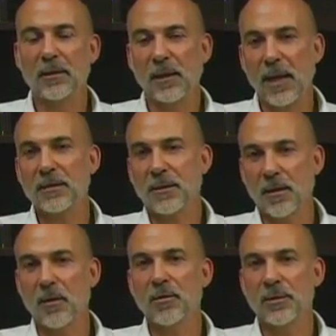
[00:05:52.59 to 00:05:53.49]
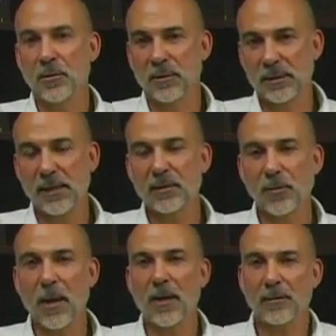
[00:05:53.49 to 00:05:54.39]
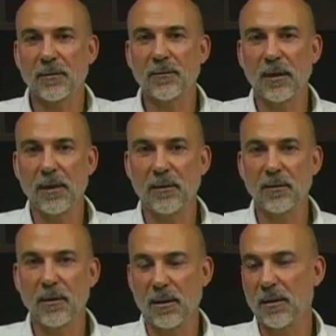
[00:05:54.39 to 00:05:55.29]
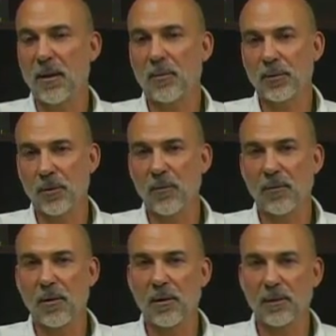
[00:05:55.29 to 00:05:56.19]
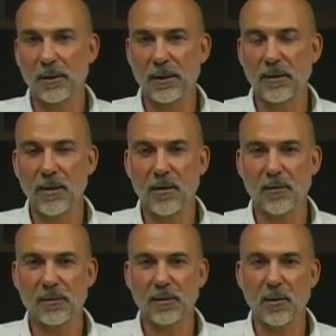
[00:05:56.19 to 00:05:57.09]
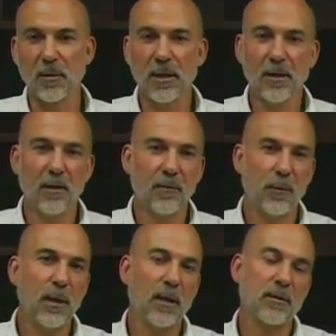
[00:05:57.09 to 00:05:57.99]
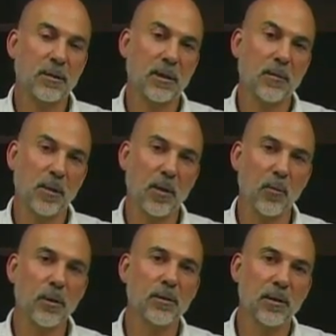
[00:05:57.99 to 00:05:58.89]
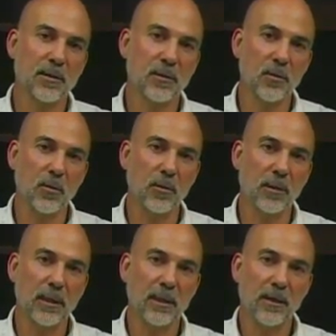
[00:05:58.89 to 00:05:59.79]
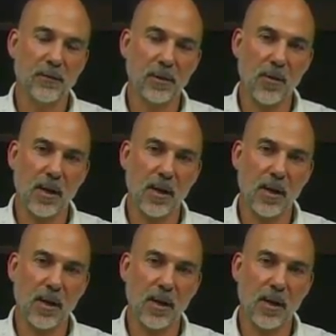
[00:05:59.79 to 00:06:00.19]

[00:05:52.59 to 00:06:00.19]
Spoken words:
The last I heard, she was less reactive, and it had helped her overall in health. So food allergy can be a real good tool if you